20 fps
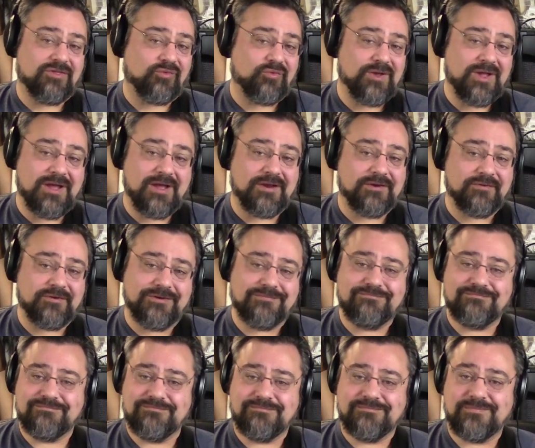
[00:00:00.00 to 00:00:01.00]

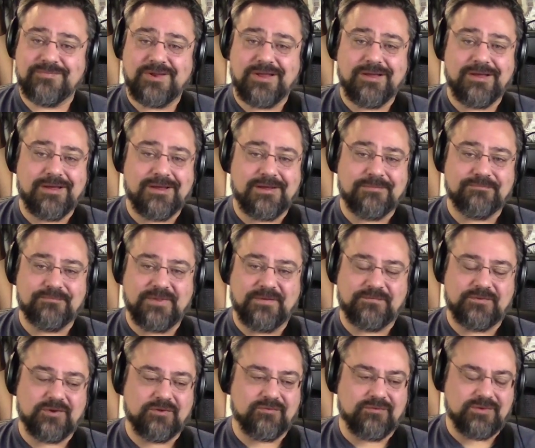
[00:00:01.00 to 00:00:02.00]
$300,
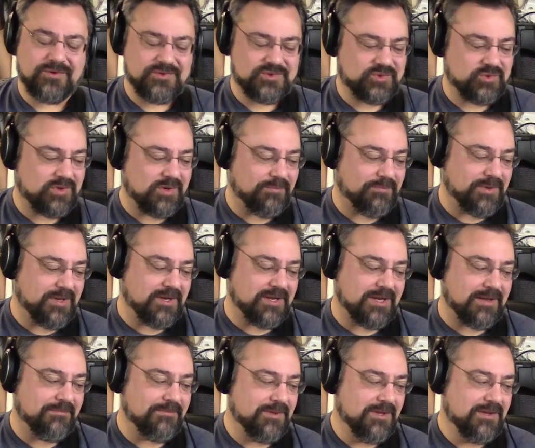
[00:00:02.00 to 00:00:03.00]
if they're sort of beat
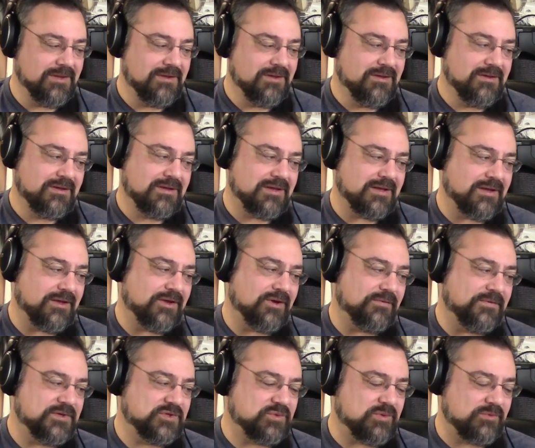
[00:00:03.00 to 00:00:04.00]
up.
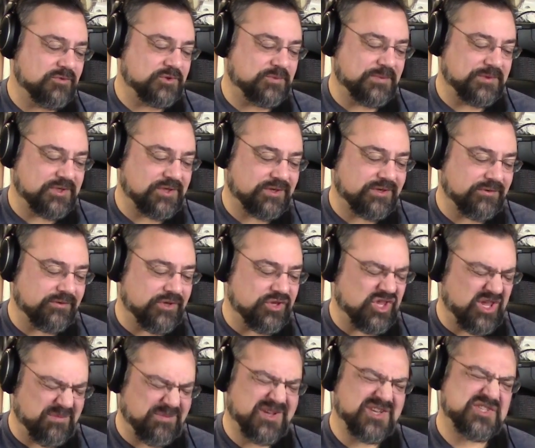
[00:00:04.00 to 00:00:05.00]
This one was particularly
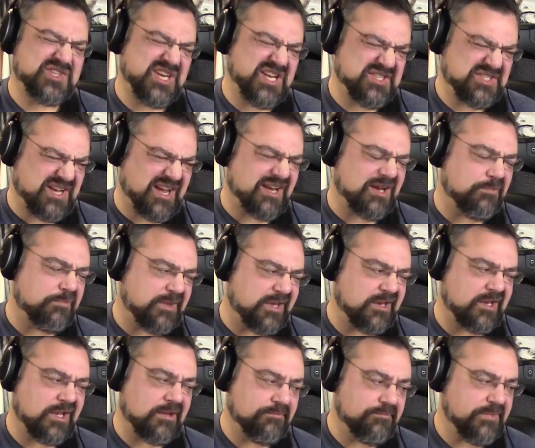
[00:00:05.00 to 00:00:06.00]
cheap because it is kind of
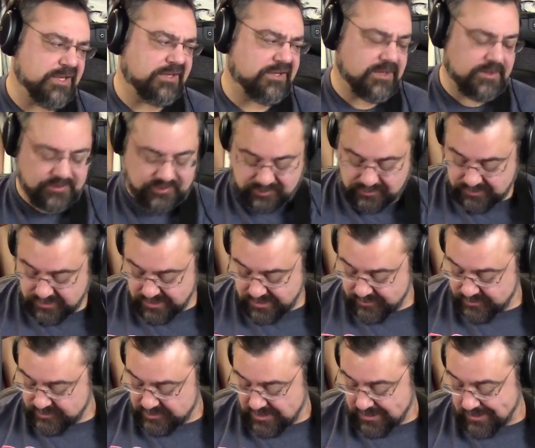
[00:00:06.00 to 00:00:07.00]
beat up. It does,
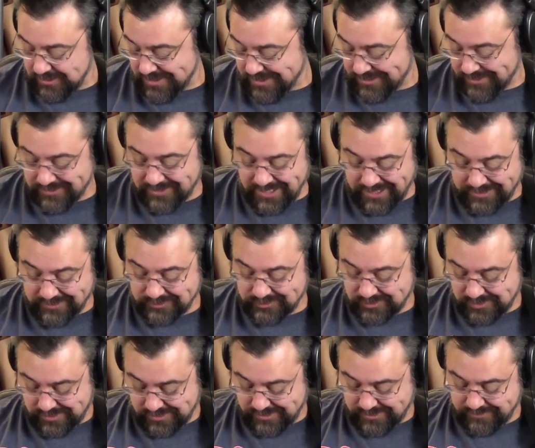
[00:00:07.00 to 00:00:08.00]
it's got a lot of
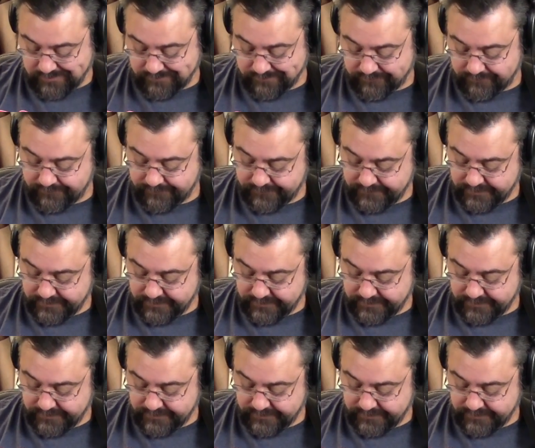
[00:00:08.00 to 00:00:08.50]
dings on it. And